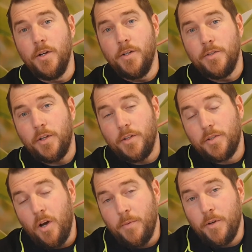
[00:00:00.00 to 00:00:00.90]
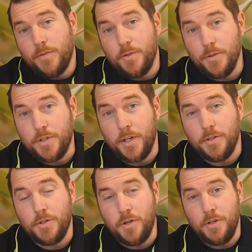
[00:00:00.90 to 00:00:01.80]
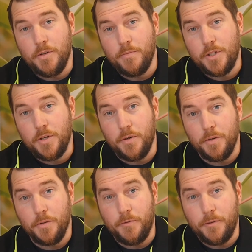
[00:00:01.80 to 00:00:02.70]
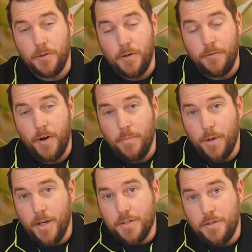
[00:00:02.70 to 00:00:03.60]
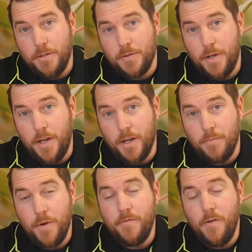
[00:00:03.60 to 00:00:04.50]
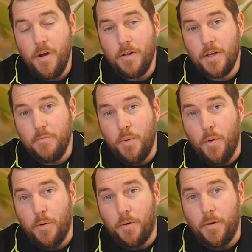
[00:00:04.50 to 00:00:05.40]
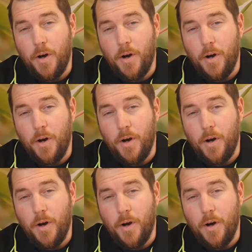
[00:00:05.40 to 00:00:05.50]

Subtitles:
So the timing of sourcing junior material for our production nursery here can be vitally important.